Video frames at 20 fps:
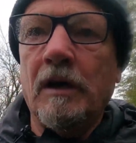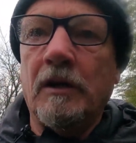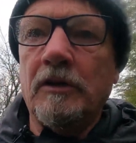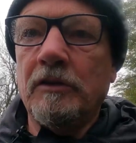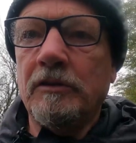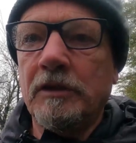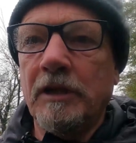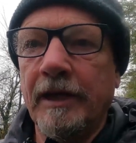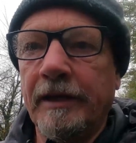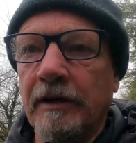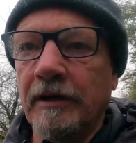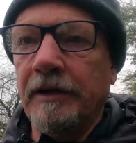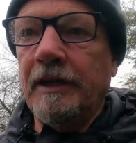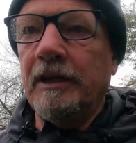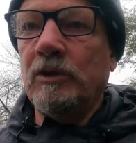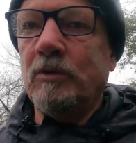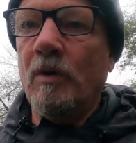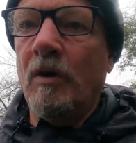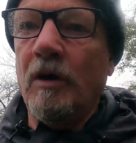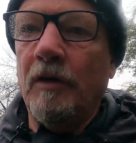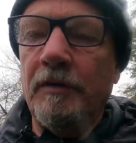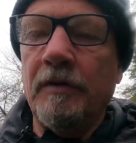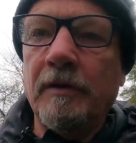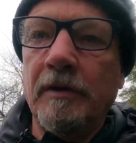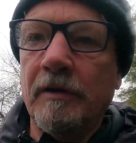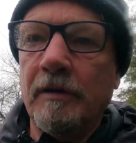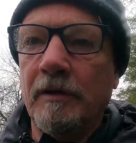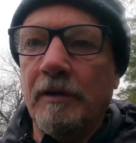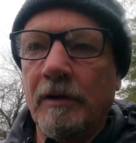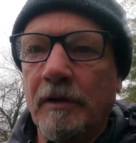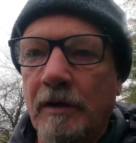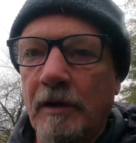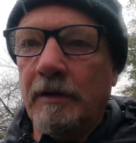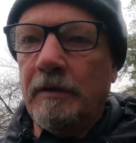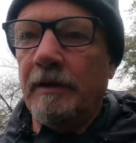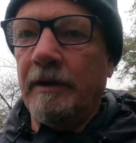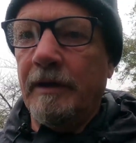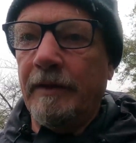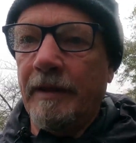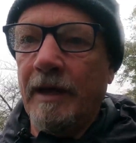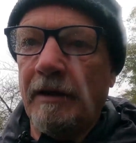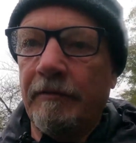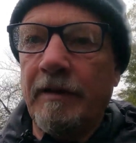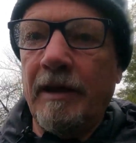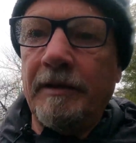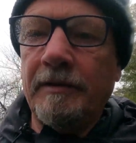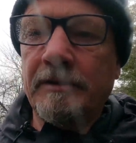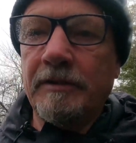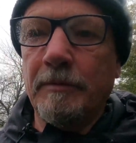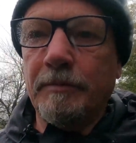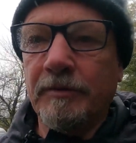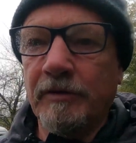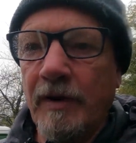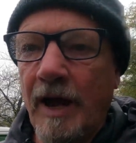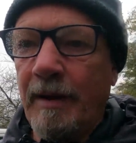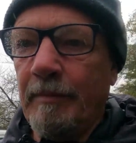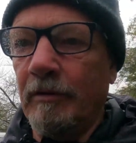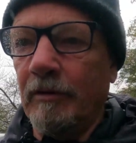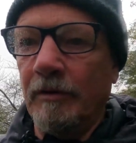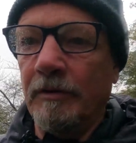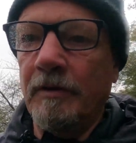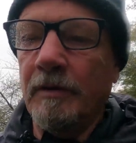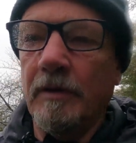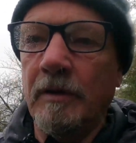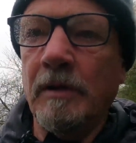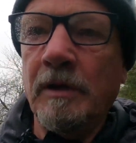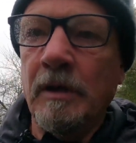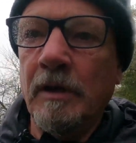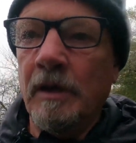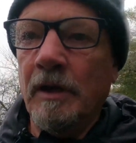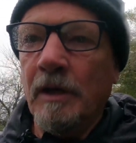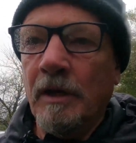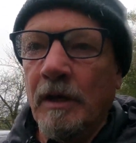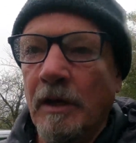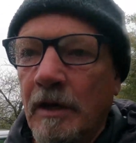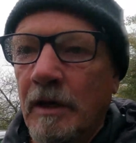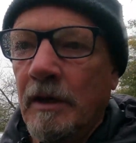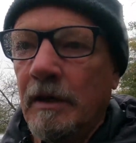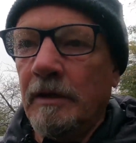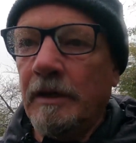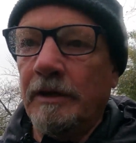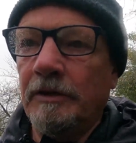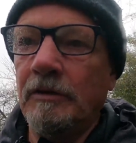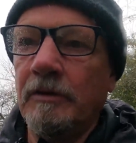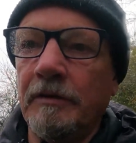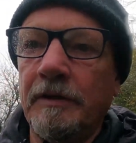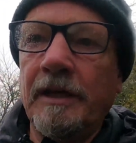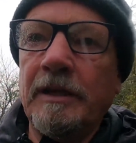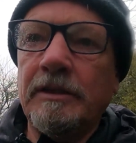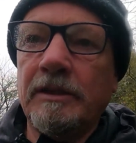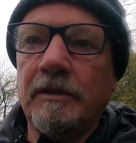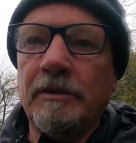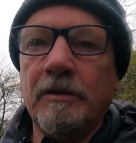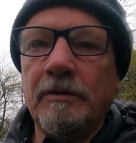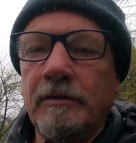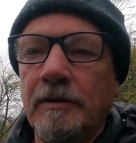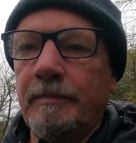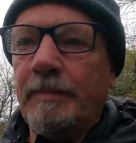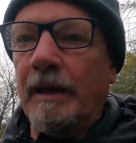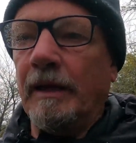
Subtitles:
And just click on each one and hit that red subscribe button. Now you don't need to do the